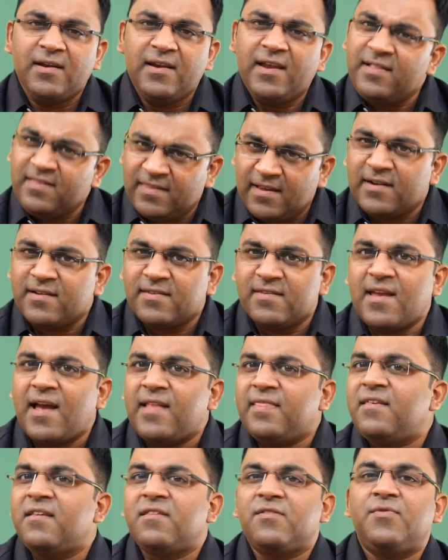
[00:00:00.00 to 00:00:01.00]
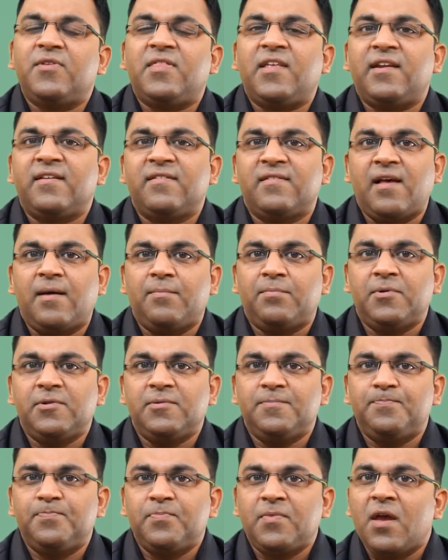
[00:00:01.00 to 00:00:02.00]
Let's understand this with an example.
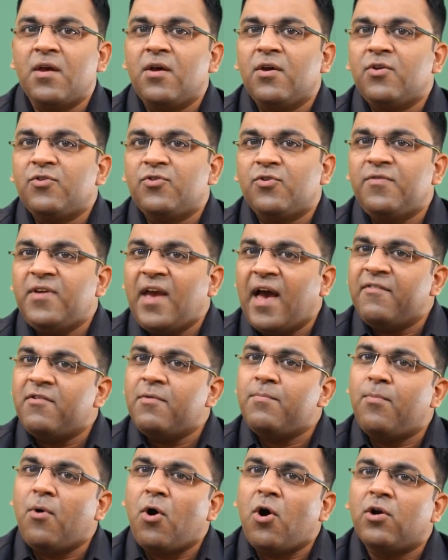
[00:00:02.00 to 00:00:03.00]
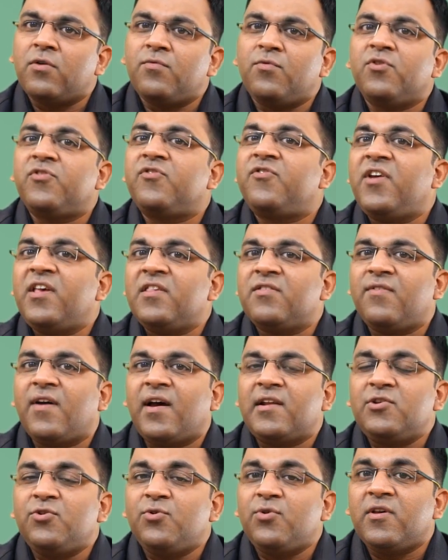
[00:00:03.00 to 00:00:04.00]
So we have a bond whose face
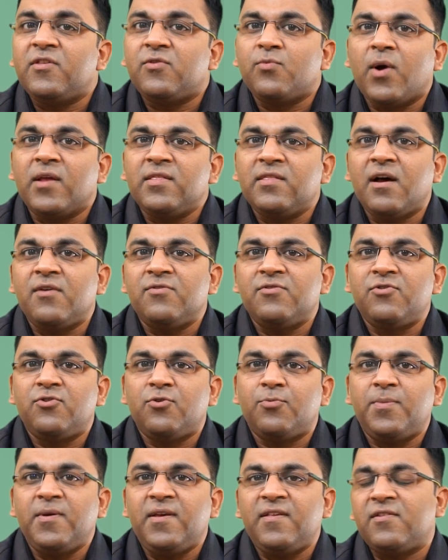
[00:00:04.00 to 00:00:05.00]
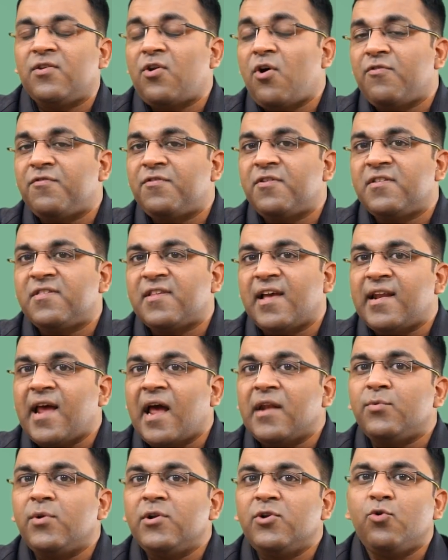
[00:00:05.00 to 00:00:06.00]
value is 1,000 rupees and offers an
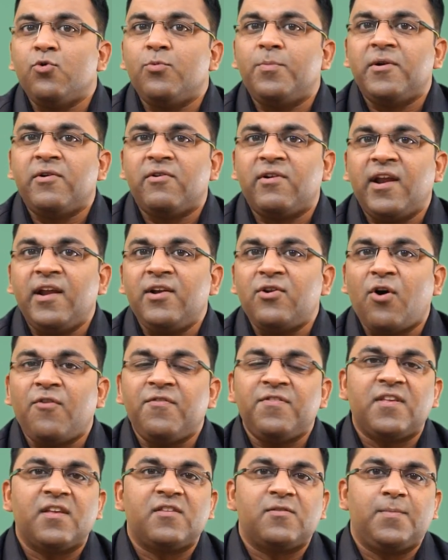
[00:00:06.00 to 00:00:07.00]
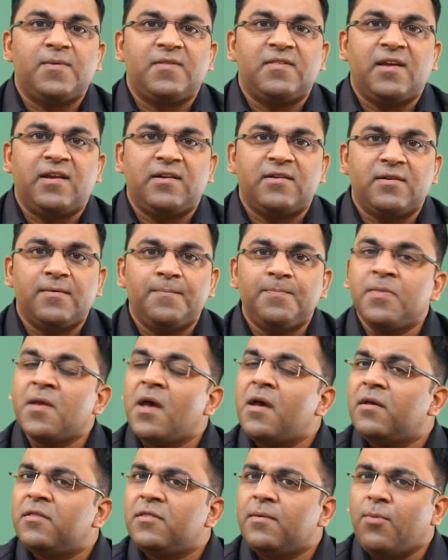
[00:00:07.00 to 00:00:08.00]
annual coupon rate of 6%.
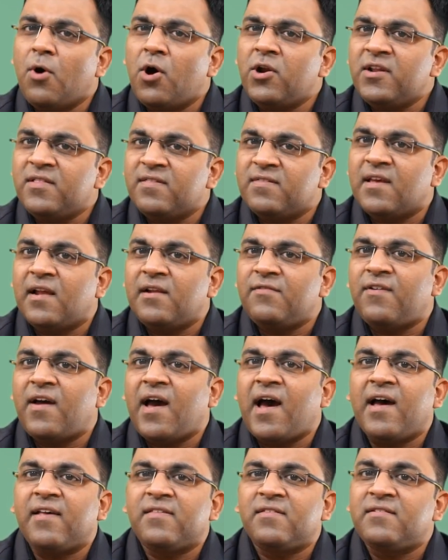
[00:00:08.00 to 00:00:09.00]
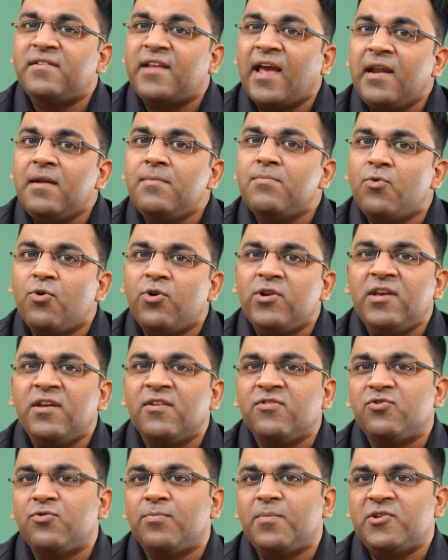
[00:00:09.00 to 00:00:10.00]
The bond itself has 10 more
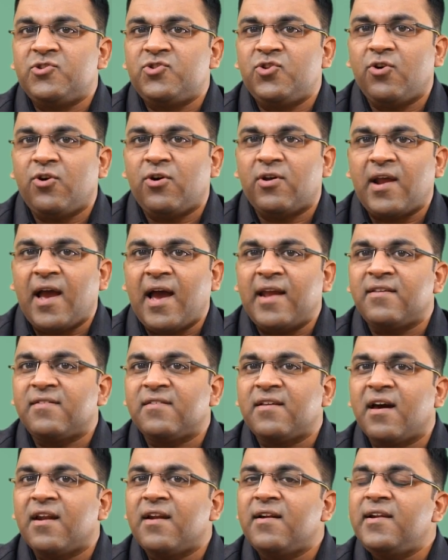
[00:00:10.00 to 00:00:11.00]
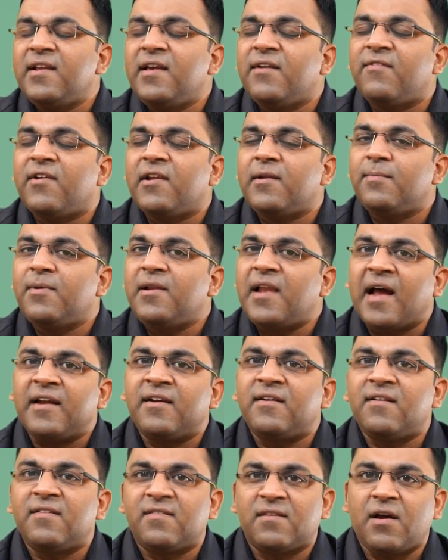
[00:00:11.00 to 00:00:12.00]
years to mature and is currently available at
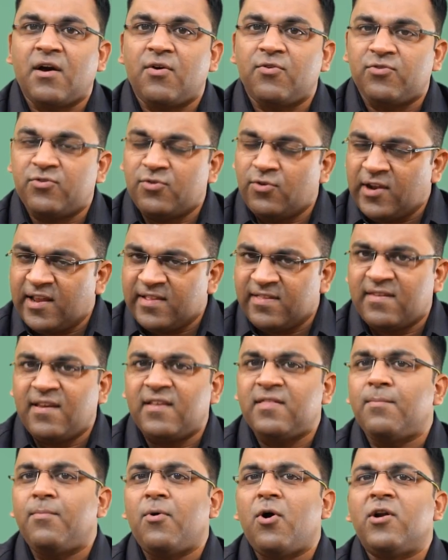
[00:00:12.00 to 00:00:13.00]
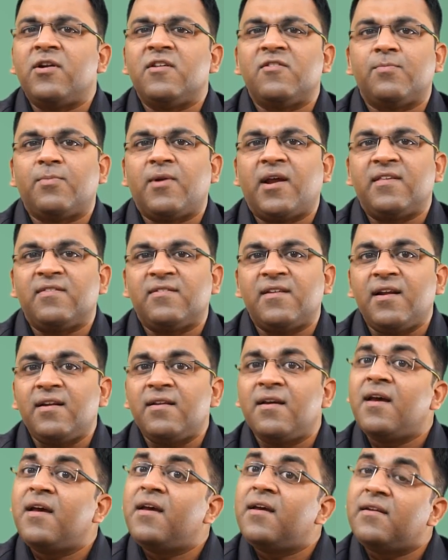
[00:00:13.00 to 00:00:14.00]
a discount. So let's say the bond is priced
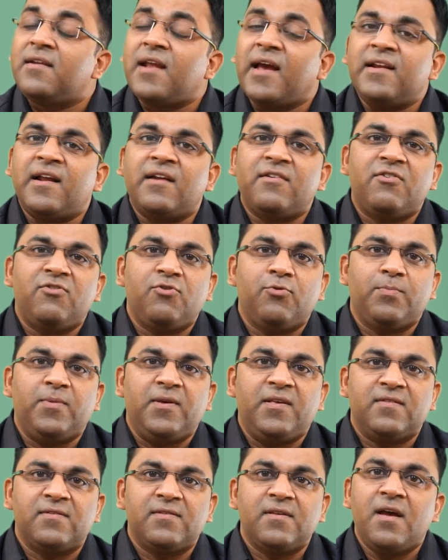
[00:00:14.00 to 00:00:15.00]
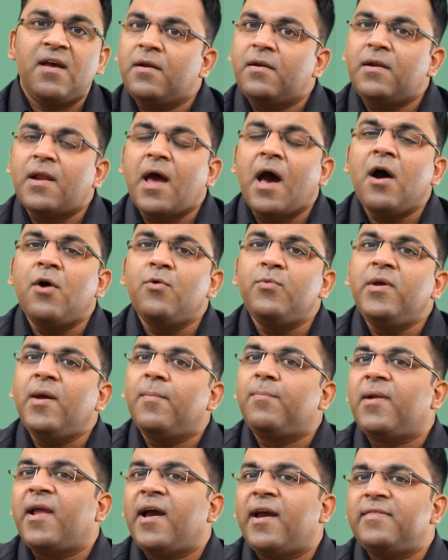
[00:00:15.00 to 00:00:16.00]
at 900 rupees. Now we
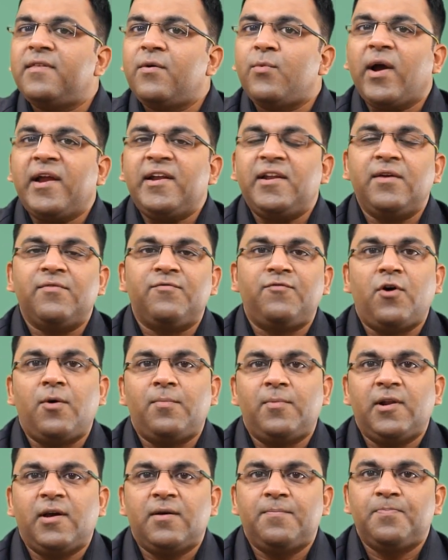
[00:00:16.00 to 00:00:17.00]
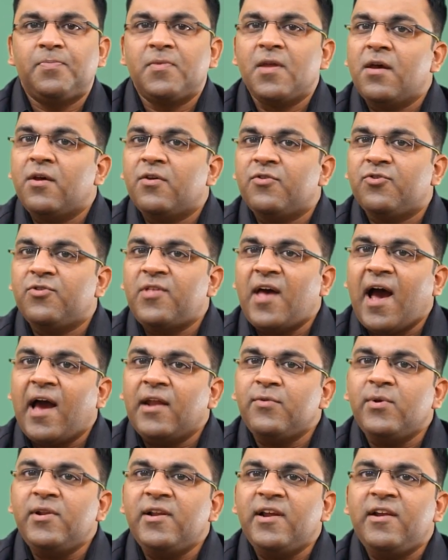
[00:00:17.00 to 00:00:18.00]
apply the YTM formula. So the
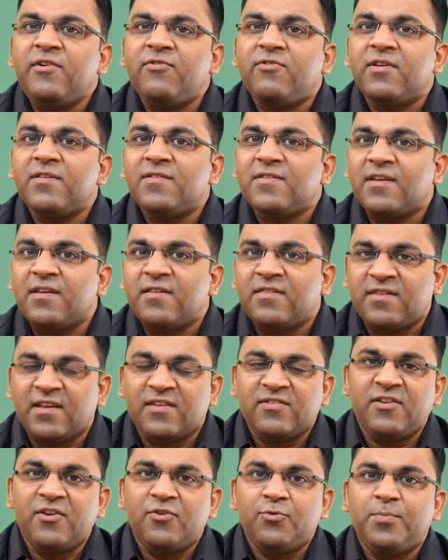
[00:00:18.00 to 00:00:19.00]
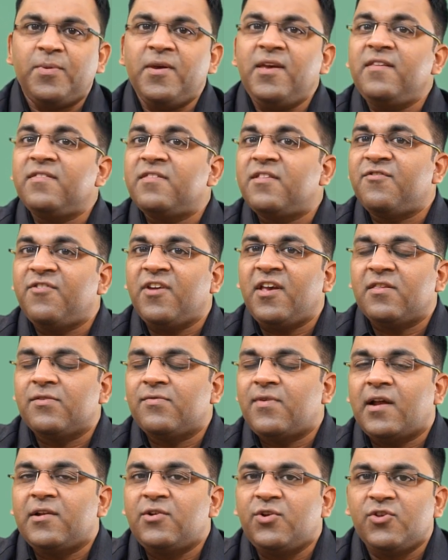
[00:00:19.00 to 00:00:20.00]
annual interest is 60 rupees, the face
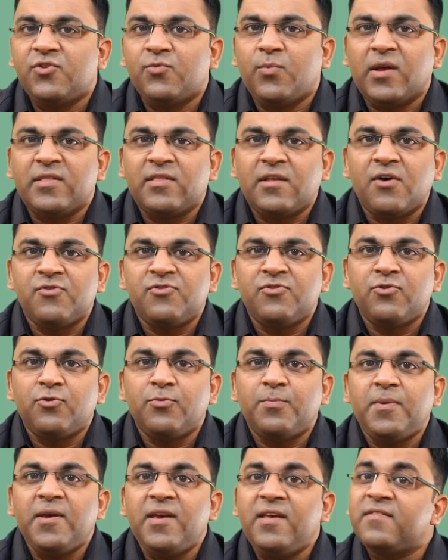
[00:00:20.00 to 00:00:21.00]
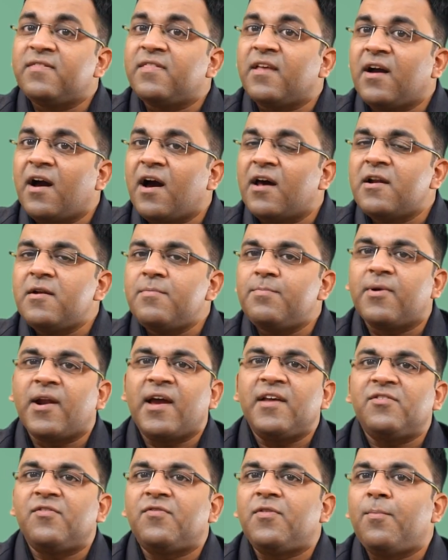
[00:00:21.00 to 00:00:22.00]
value is 1000 rupees, the current
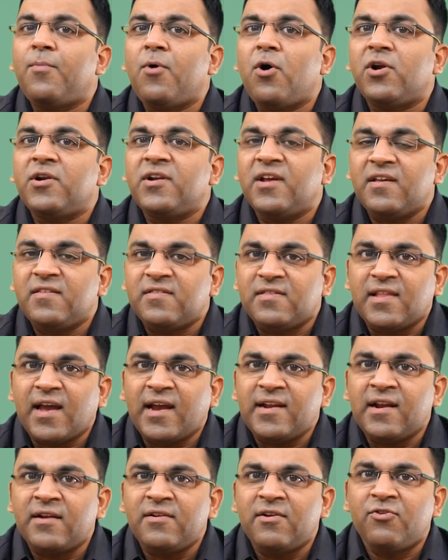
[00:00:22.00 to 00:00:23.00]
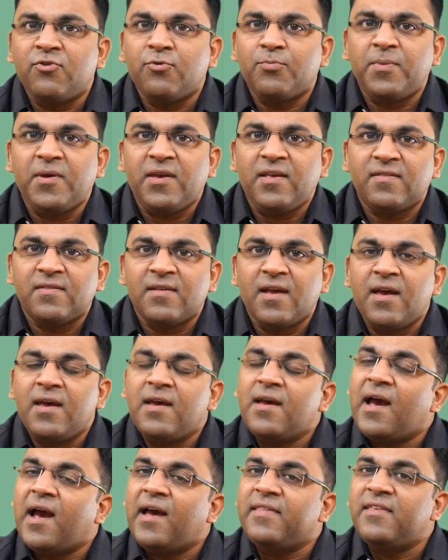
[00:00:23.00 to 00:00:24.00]
price of the bond is 900 rupees,
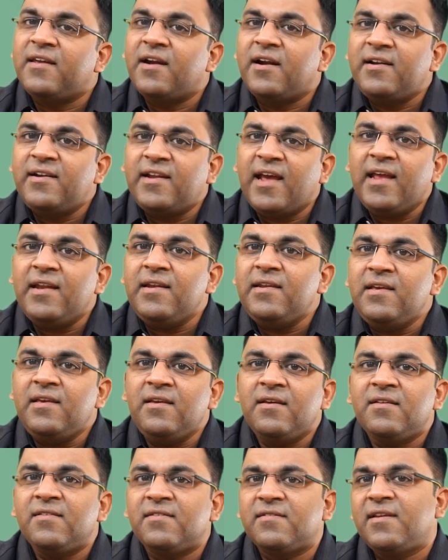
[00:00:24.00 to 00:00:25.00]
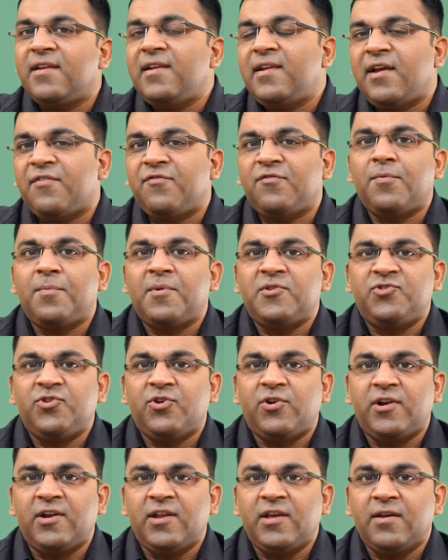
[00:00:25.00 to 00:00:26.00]
and there are 10 years still left for
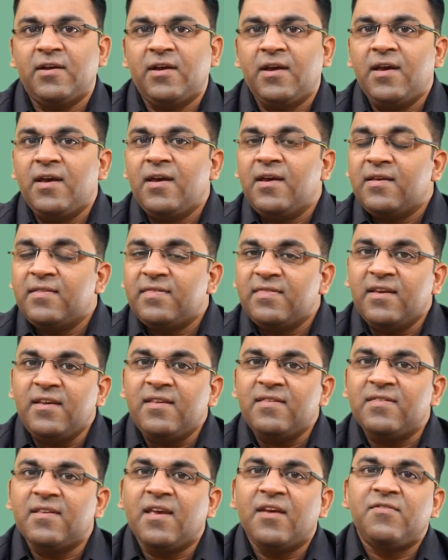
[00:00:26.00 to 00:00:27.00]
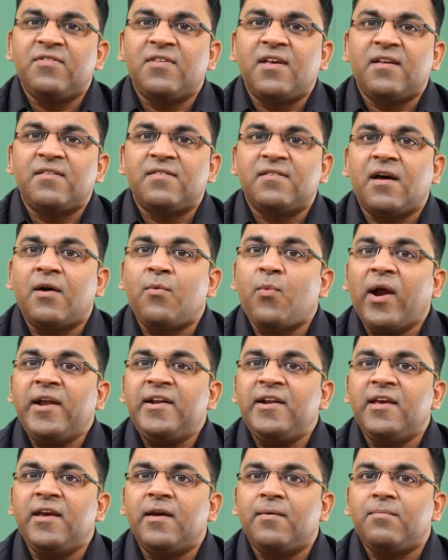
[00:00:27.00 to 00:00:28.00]
maturity. This gives us a
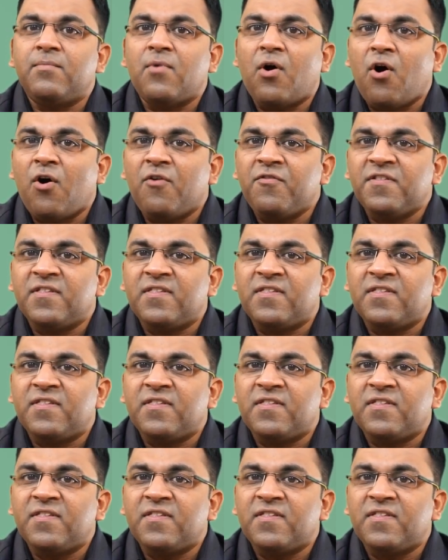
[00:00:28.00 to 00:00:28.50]
YTM of